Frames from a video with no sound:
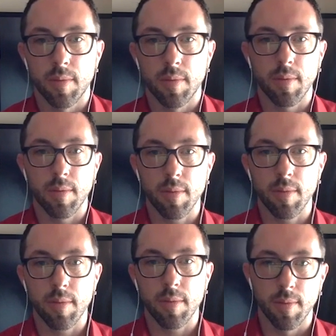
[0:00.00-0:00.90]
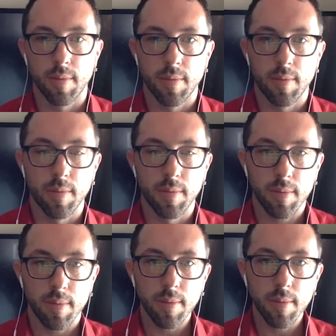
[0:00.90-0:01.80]

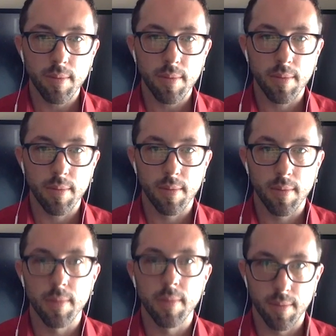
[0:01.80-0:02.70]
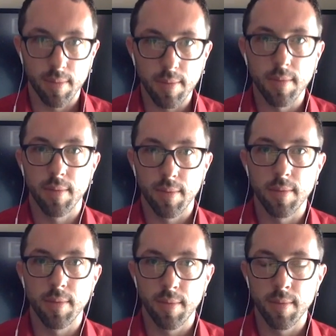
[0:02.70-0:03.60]

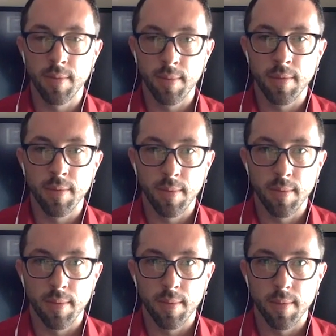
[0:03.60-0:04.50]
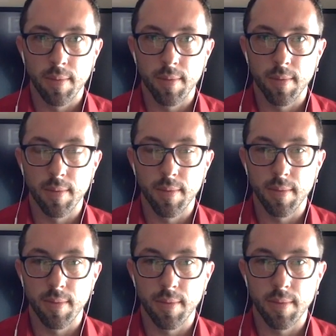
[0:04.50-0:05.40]

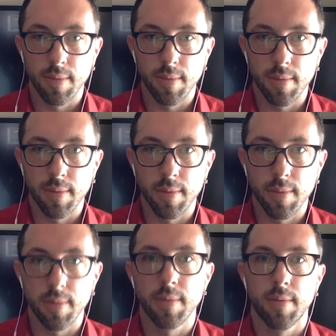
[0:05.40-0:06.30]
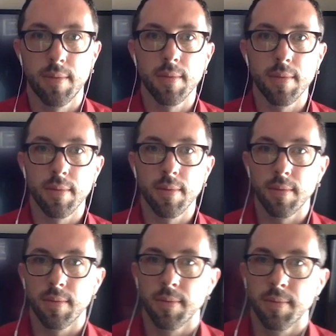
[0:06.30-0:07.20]
No words are spoken by the person on screen.